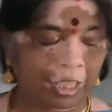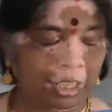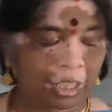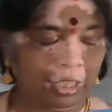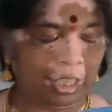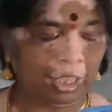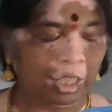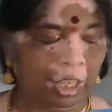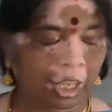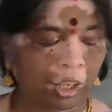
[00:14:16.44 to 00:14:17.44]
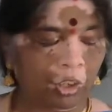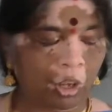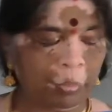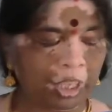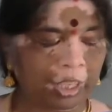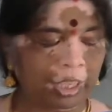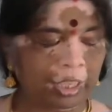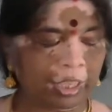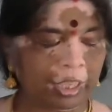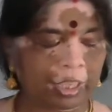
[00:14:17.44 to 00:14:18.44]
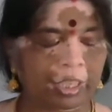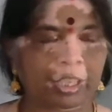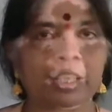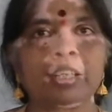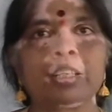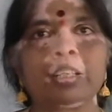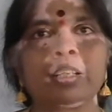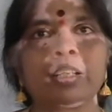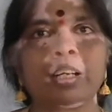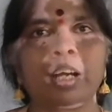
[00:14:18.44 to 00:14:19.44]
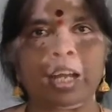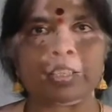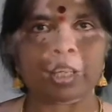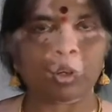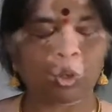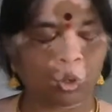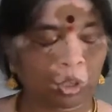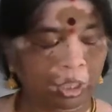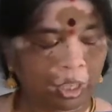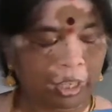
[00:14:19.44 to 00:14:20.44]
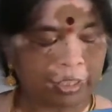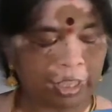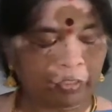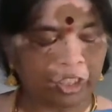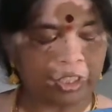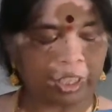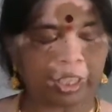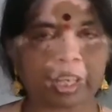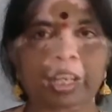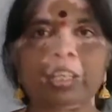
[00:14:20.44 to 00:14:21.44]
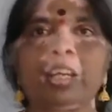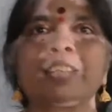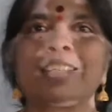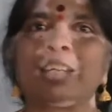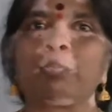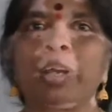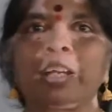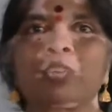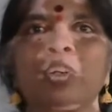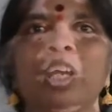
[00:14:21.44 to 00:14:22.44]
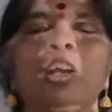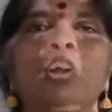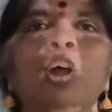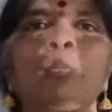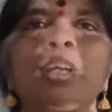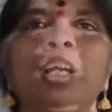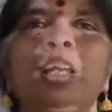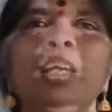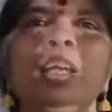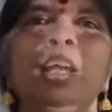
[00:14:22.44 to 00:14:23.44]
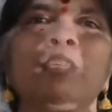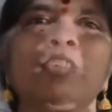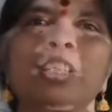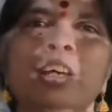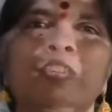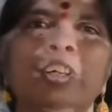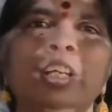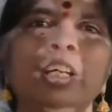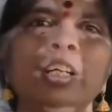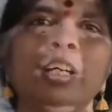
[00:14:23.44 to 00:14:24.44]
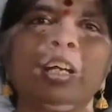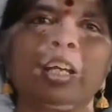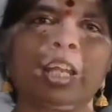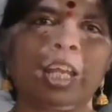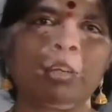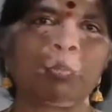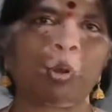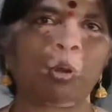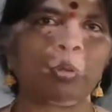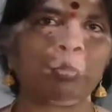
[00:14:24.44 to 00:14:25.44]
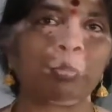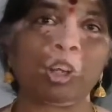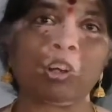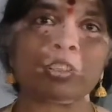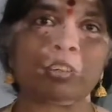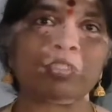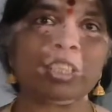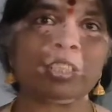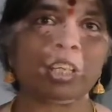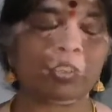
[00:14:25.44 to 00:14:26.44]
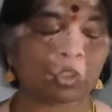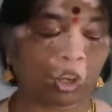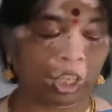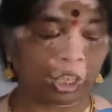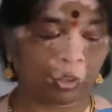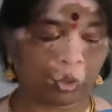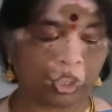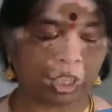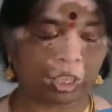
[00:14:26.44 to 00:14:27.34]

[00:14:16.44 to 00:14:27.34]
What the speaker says: Then economically as a whole suffers a great setback. So economically we suffer a great problem because of this soil erosion.